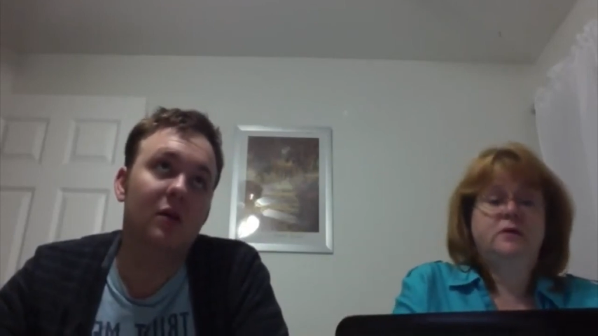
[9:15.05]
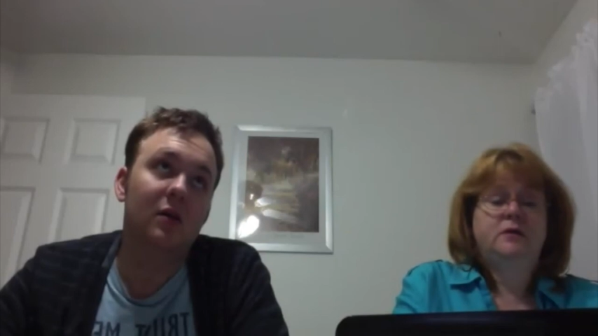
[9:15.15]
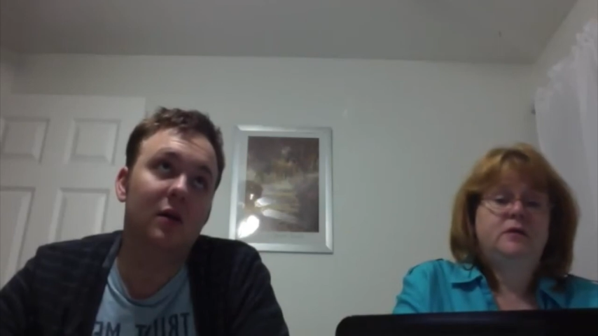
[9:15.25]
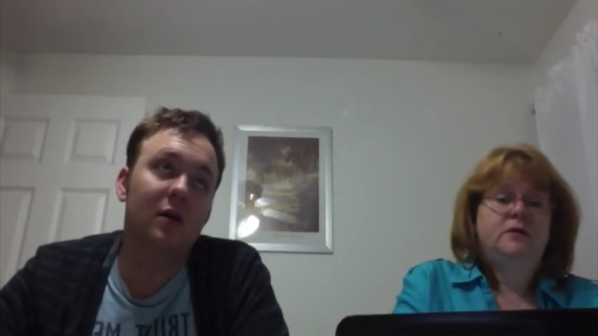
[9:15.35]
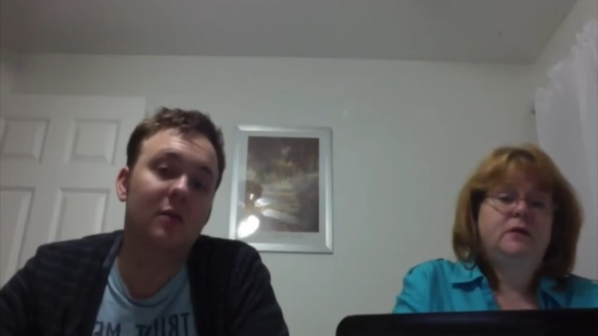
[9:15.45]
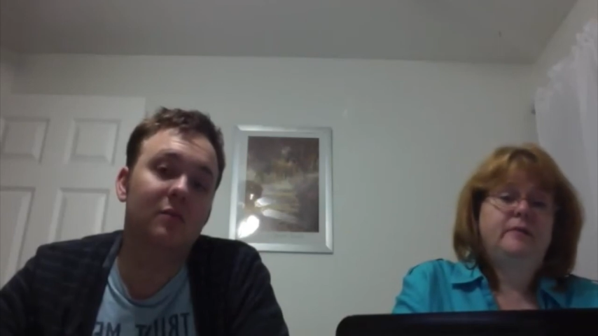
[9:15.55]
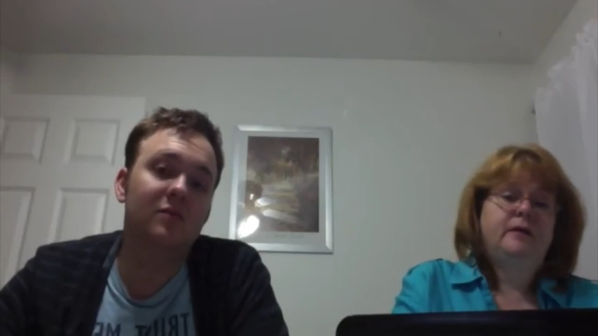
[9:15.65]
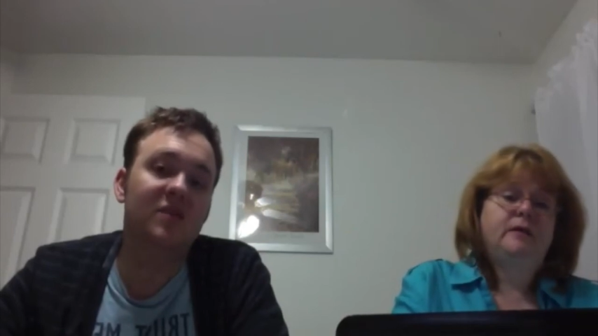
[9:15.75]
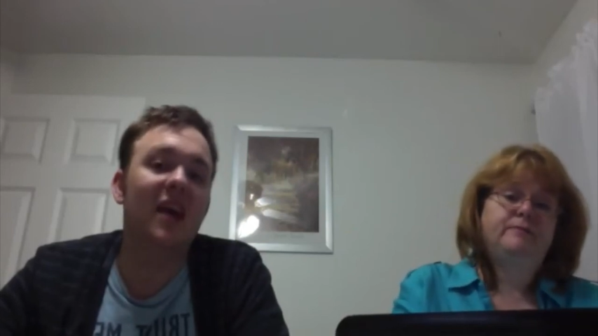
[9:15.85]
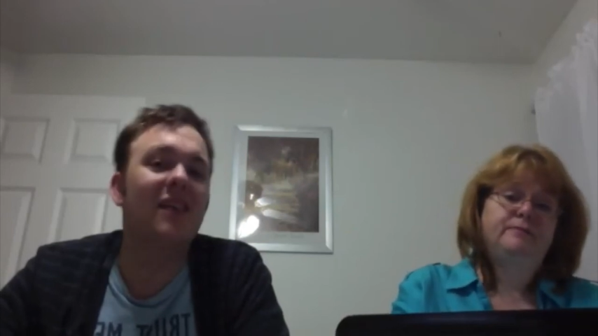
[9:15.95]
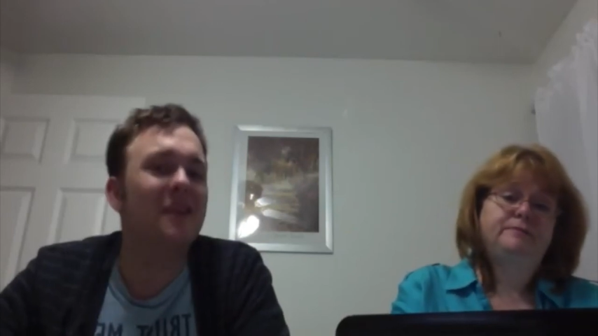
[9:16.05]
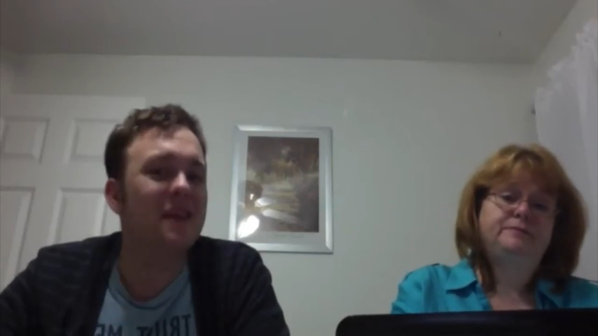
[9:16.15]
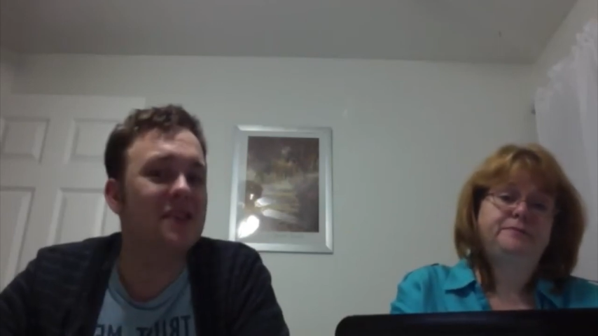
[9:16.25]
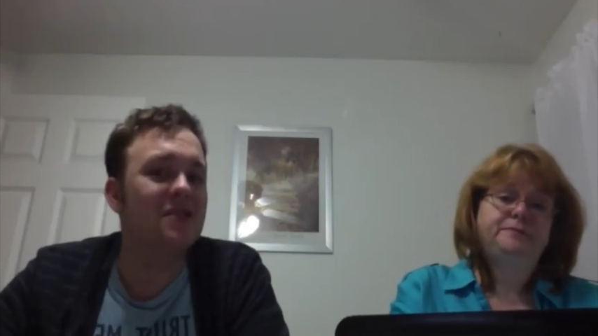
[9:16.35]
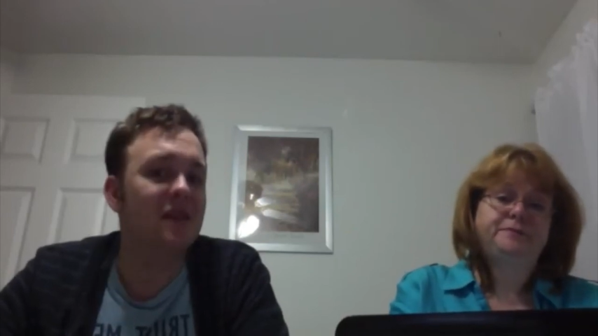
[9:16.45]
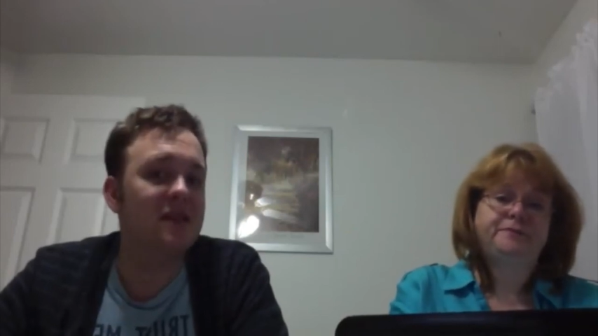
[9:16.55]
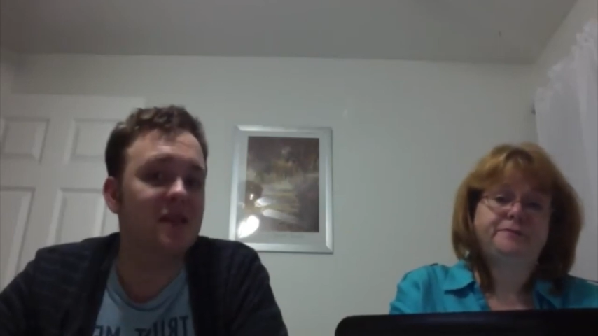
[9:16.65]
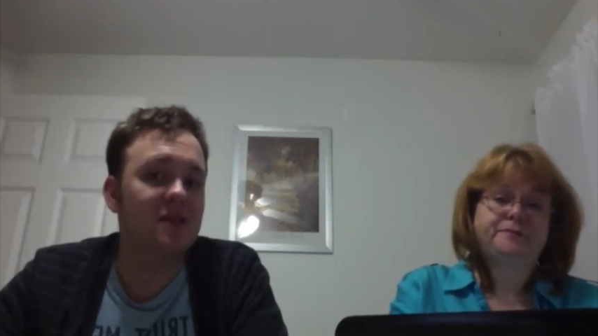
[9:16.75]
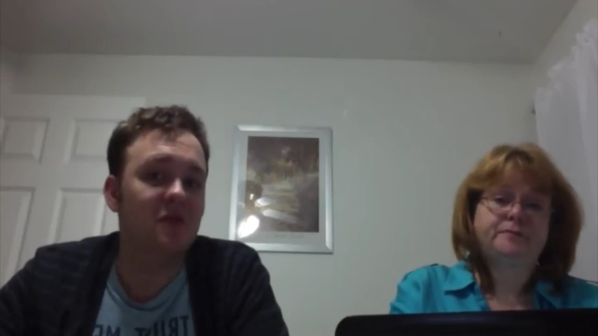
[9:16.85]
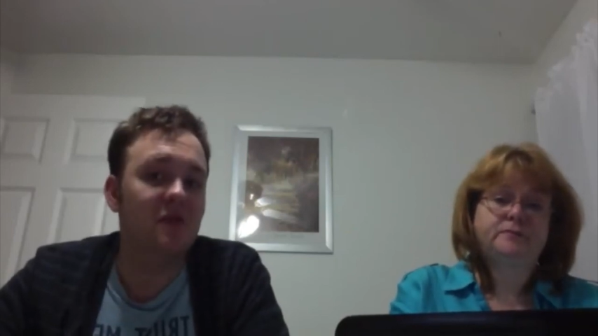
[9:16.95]
Speaker 1: Um, they had a lot of Easter eggs in
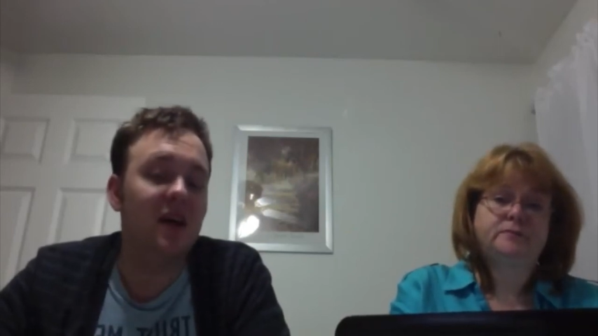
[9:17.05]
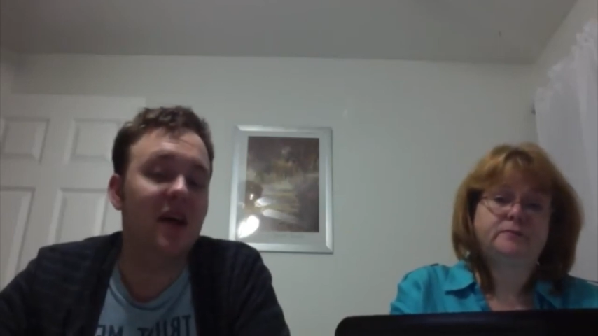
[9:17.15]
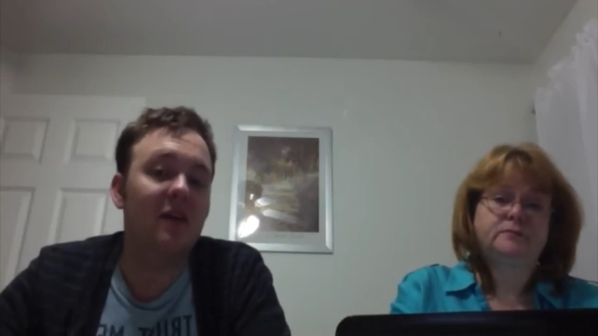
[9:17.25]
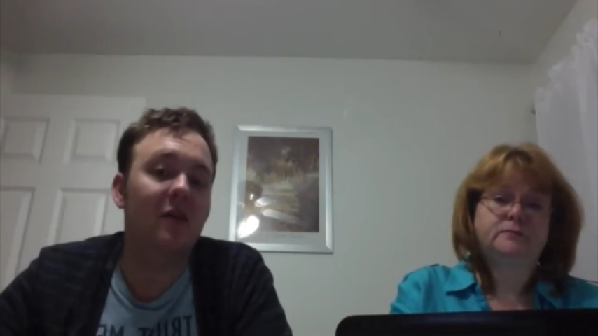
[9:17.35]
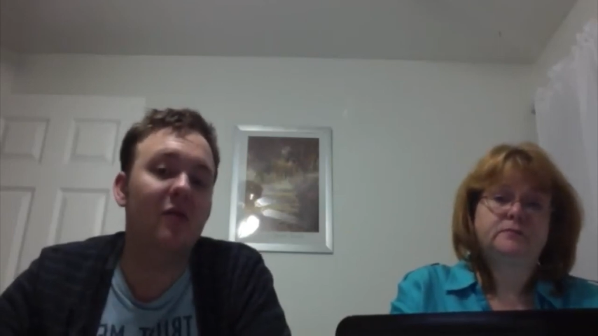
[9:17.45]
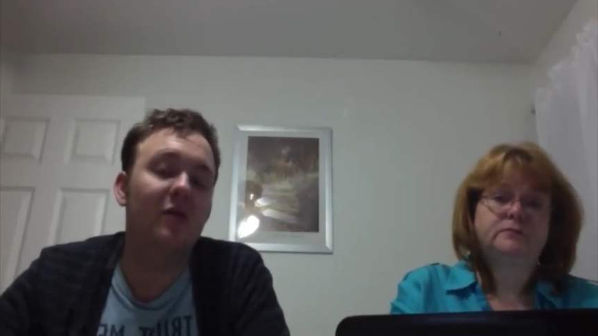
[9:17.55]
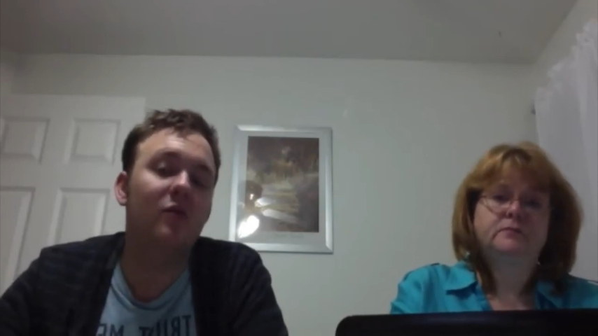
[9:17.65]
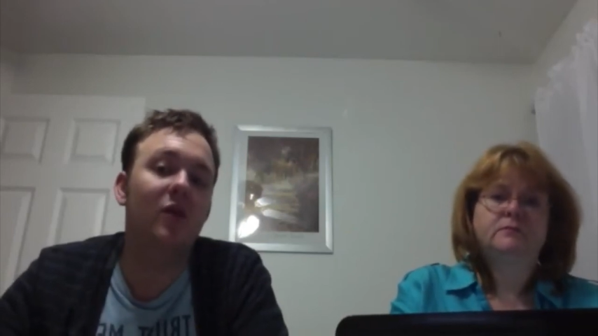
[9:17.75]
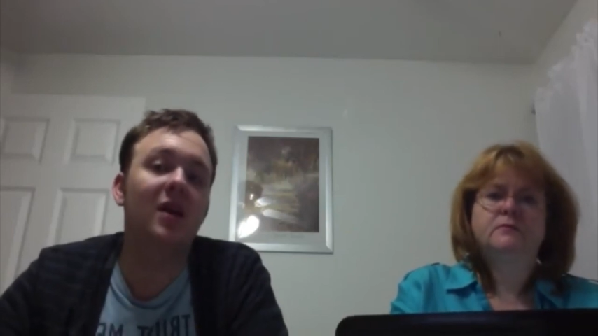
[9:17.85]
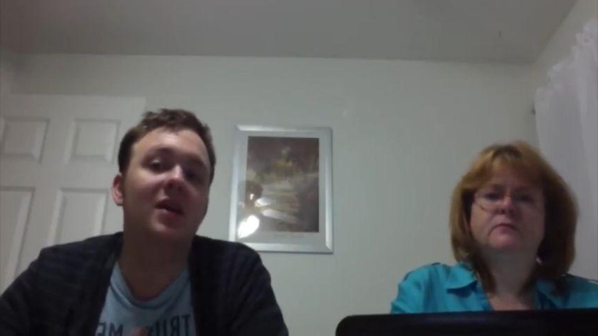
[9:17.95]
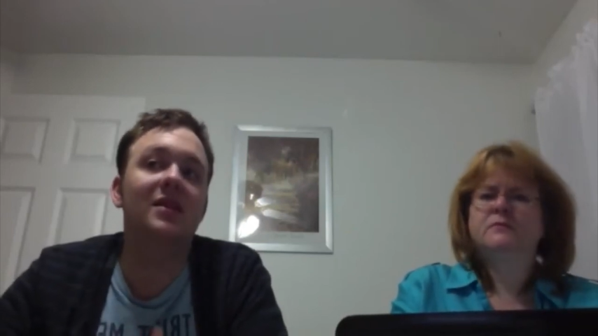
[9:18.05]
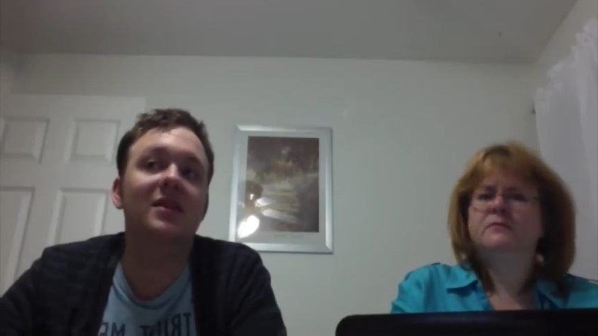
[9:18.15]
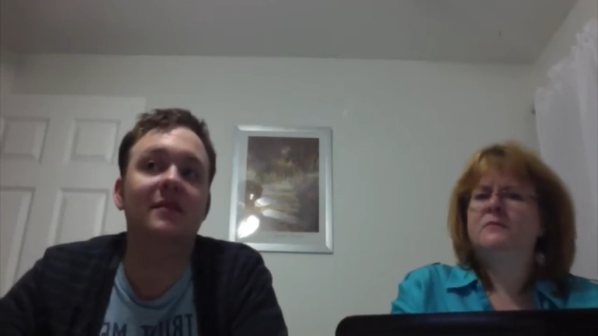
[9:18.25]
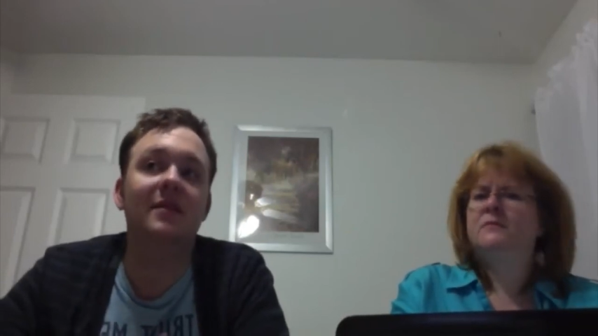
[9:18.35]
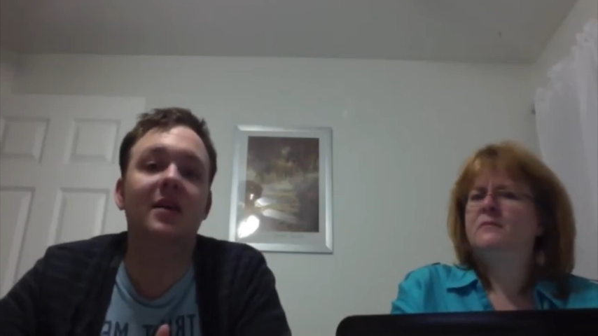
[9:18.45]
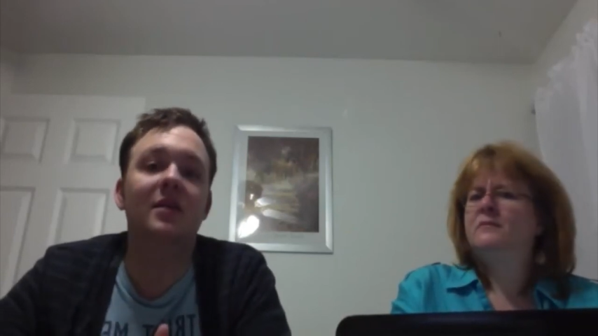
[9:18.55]
this movie. I have I would when I get the D V D.